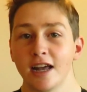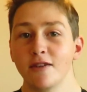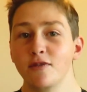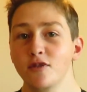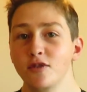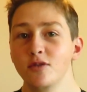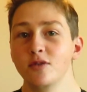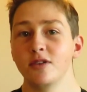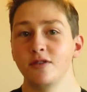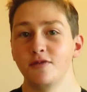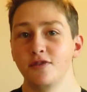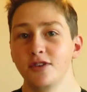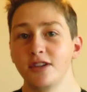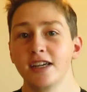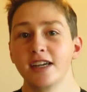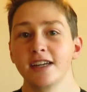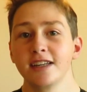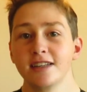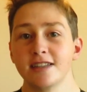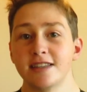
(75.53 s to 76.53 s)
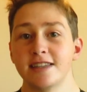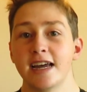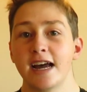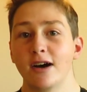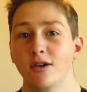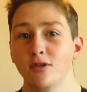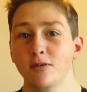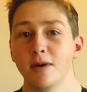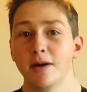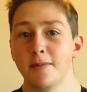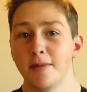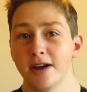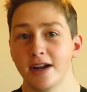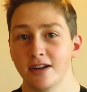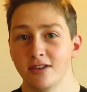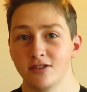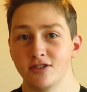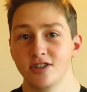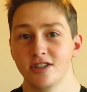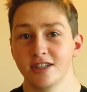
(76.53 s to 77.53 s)
if you if you can't tell by my
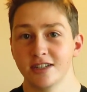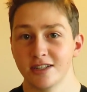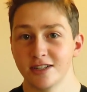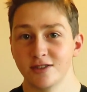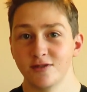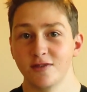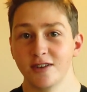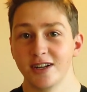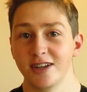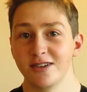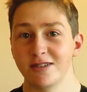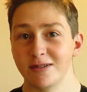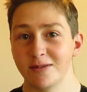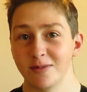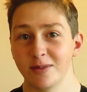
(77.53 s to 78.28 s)
energy in this video,